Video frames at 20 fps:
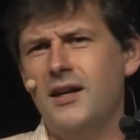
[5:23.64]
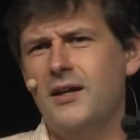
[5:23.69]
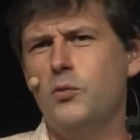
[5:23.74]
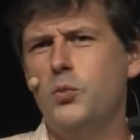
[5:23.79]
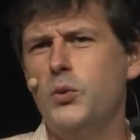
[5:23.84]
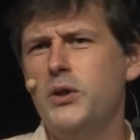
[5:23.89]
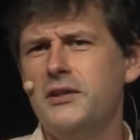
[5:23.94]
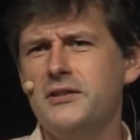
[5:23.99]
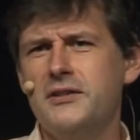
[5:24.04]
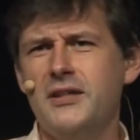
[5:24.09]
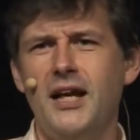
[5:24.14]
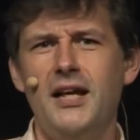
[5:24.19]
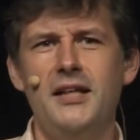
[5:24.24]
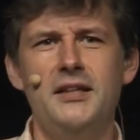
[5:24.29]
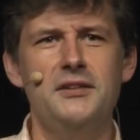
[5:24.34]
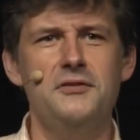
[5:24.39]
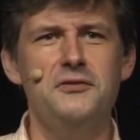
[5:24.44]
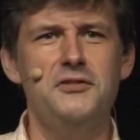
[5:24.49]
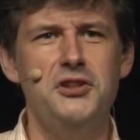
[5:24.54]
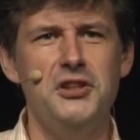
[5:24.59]
a weird
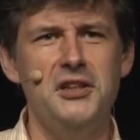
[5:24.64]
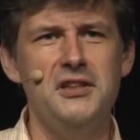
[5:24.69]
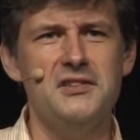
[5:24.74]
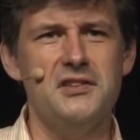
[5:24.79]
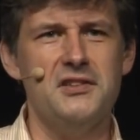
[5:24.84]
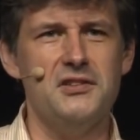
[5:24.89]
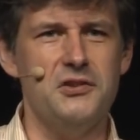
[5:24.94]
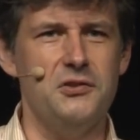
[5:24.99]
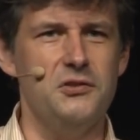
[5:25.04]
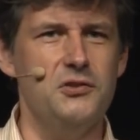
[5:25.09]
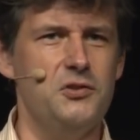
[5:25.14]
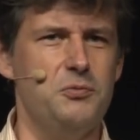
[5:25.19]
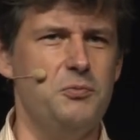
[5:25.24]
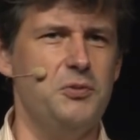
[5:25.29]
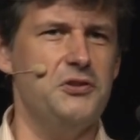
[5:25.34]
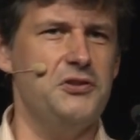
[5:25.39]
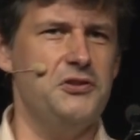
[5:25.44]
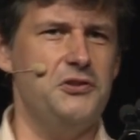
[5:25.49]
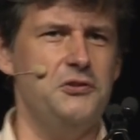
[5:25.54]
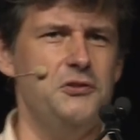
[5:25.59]
kind of Jesus who's
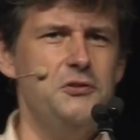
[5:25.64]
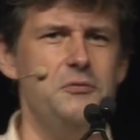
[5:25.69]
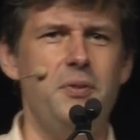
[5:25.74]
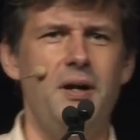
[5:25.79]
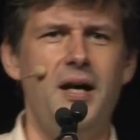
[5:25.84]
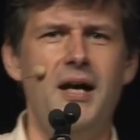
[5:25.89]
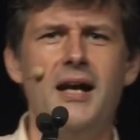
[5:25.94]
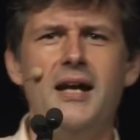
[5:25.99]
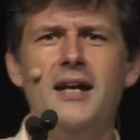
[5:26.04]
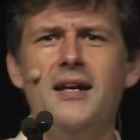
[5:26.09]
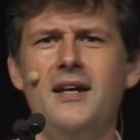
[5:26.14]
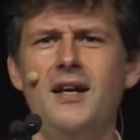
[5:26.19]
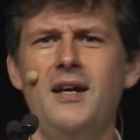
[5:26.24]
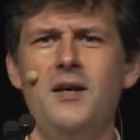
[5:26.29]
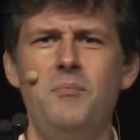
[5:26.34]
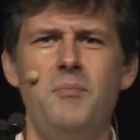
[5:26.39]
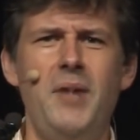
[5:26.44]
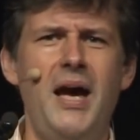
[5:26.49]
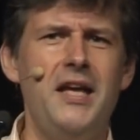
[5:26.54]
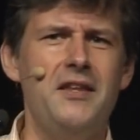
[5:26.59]
pursued by
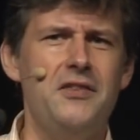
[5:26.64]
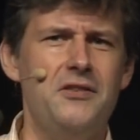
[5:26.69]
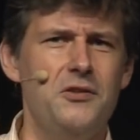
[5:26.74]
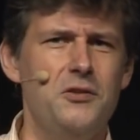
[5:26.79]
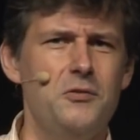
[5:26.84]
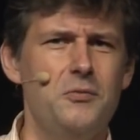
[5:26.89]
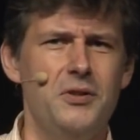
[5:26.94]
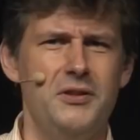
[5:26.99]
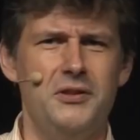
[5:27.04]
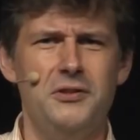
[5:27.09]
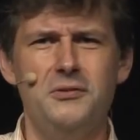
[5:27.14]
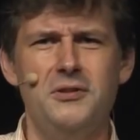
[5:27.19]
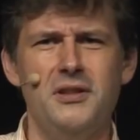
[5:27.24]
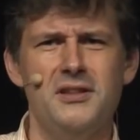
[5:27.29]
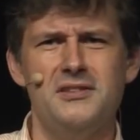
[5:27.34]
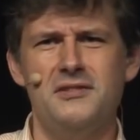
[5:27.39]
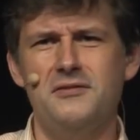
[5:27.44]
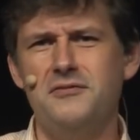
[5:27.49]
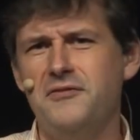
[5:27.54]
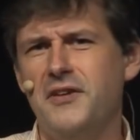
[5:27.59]
Matthew but who
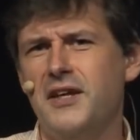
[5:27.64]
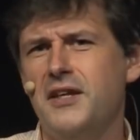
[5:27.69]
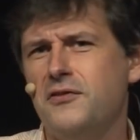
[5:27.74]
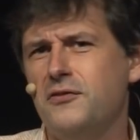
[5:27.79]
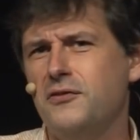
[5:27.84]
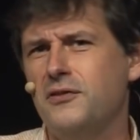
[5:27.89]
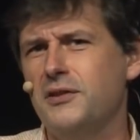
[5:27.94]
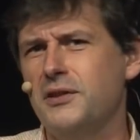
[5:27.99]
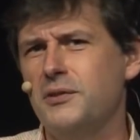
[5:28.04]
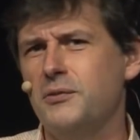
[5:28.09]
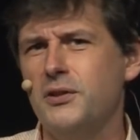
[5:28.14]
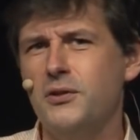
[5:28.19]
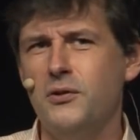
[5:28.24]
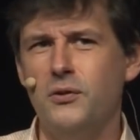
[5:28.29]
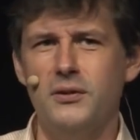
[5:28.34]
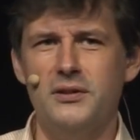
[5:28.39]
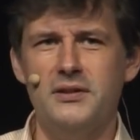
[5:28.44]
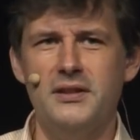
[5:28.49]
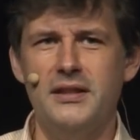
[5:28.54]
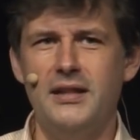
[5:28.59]
doesn't faithfully
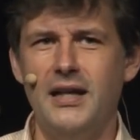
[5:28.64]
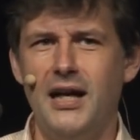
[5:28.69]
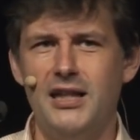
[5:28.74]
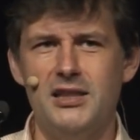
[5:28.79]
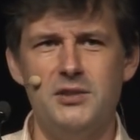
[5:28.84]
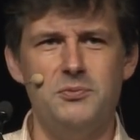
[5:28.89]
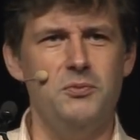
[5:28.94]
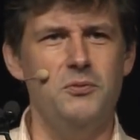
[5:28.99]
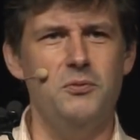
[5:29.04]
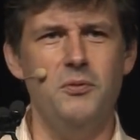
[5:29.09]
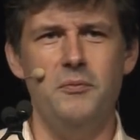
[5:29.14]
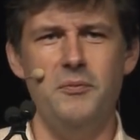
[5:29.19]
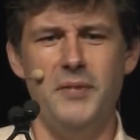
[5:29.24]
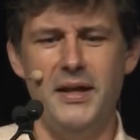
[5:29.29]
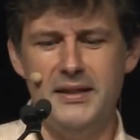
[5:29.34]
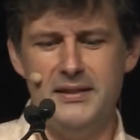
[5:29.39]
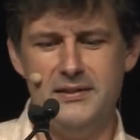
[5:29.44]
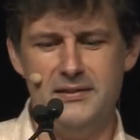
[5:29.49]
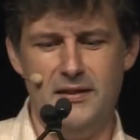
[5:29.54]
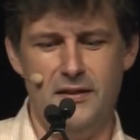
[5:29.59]
record the gospel but
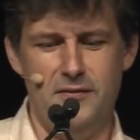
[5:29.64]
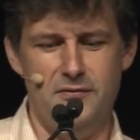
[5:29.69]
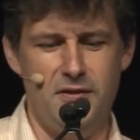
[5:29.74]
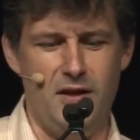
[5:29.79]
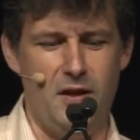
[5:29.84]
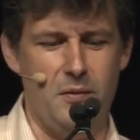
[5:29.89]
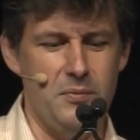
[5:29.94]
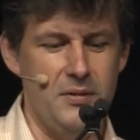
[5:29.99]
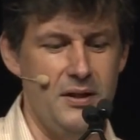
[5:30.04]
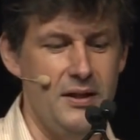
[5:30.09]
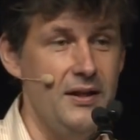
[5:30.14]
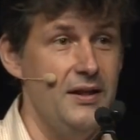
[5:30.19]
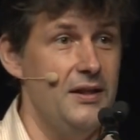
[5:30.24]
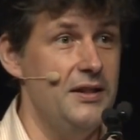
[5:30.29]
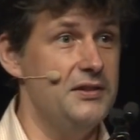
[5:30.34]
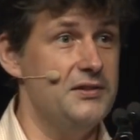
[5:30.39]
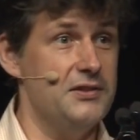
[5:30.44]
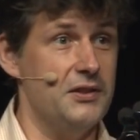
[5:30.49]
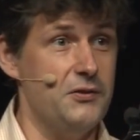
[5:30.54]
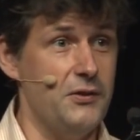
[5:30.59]
makes stuff up.
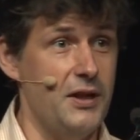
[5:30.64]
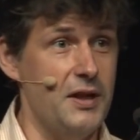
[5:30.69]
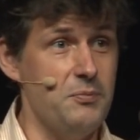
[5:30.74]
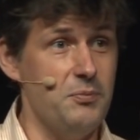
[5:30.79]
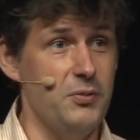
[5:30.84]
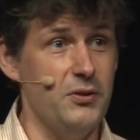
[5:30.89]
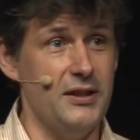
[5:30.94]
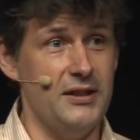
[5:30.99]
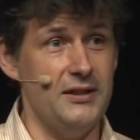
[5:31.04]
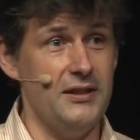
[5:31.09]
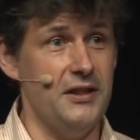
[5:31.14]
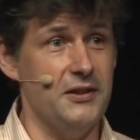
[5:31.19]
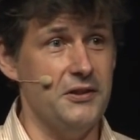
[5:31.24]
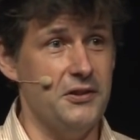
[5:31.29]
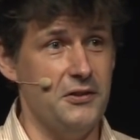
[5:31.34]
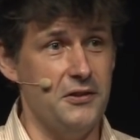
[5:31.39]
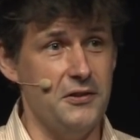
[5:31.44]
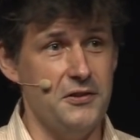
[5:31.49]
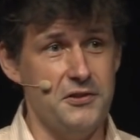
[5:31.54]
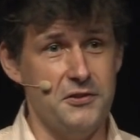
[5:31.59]
It's a great book, and I
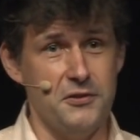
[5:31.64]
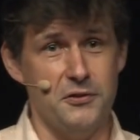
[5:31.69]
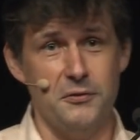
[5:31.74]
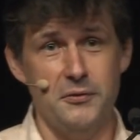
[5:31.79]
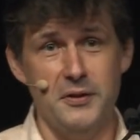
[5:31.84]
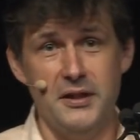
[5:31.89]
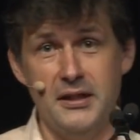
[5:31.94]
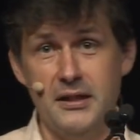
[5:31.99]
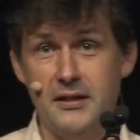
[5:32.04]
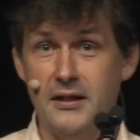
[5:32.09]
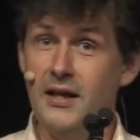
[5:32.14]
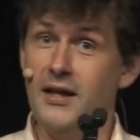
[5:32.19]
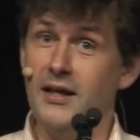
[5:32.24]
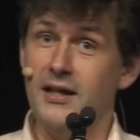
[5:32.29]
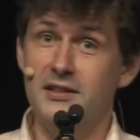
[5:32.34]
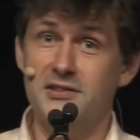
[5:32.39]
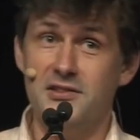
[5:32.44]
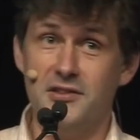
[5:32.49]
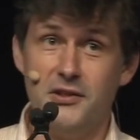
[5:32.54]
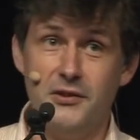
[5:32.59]
encourage you to read it.
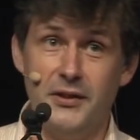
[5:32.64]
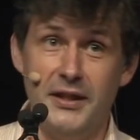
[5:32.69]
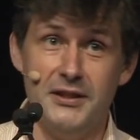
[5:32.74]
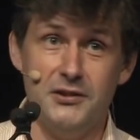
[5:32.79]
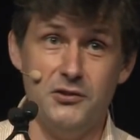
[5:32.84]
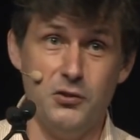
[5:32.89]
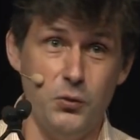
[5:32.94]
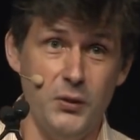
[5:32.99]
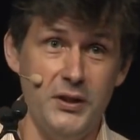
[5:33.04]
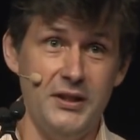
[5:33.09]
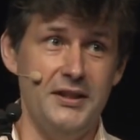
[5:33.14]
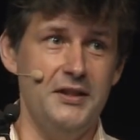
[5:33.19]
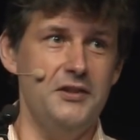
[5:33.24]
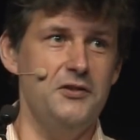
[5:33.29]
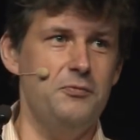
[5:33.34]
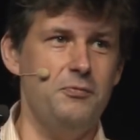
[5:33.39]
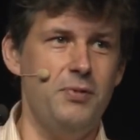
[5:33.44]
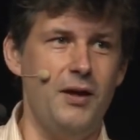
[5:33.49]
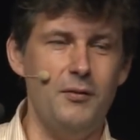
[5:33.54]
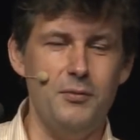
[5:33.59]
It's a great tweet, and
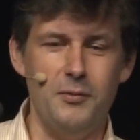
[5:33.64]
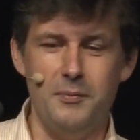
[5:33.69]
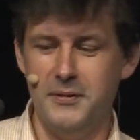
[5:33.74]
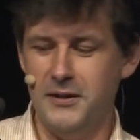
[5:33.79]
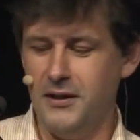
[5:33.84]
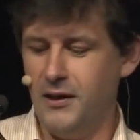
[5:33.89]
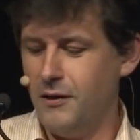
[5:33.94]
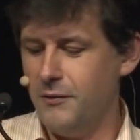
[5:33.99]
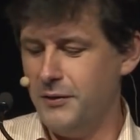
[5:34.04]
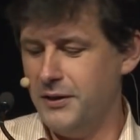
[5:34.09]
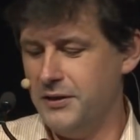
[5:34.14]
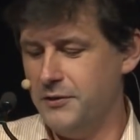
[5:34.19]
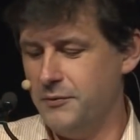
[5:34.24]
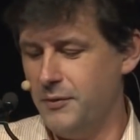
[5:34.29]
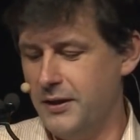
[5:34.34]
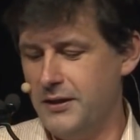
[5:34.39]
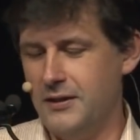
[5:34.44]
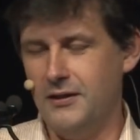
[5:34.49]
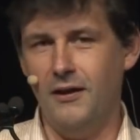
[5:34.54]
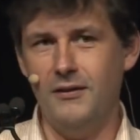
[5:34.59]
you've probably already
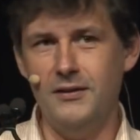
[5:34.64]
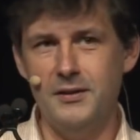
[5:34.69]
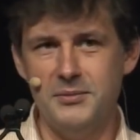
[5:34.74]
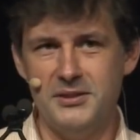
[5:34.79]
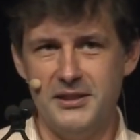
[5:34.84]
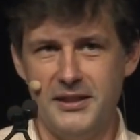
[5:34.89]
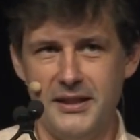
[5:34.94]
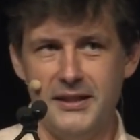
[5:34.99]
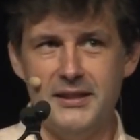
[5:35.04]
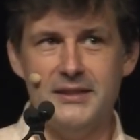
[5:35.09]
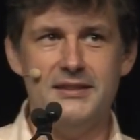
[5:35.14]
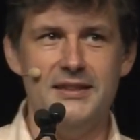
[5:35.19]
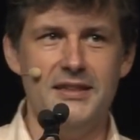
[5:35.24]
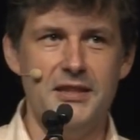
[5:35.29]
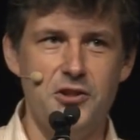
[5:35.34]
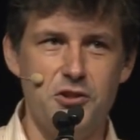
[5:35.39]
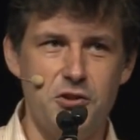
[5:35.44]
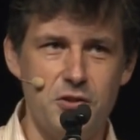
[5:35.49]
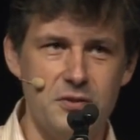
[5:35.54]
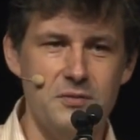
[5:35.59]
read it. All I'm saying is they
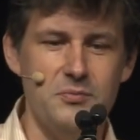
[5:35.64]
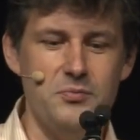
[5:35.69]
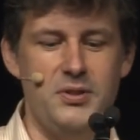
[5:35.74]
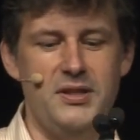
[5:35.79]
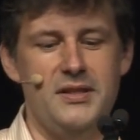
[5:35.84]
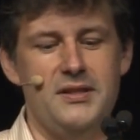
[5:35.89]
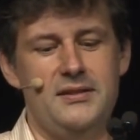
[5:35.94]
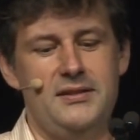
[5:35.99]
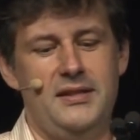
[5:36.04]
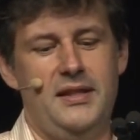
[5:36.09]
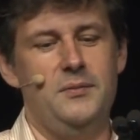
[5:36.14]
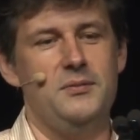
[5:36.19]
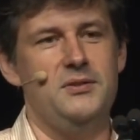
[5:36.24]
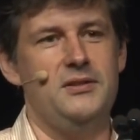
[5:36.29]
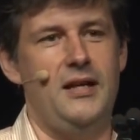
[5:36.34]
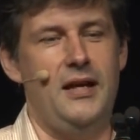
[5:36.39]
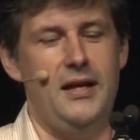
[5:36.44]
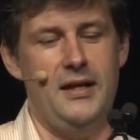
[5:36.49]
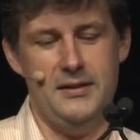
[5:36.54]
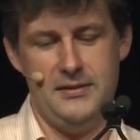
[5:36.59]
shouldn't be the same
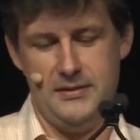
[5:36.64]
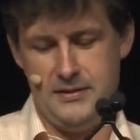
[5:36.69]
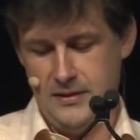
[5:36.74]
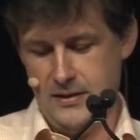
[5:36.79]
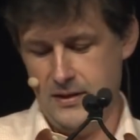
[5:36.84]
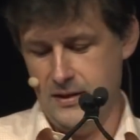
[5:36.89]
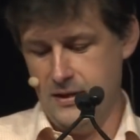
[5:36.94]
size.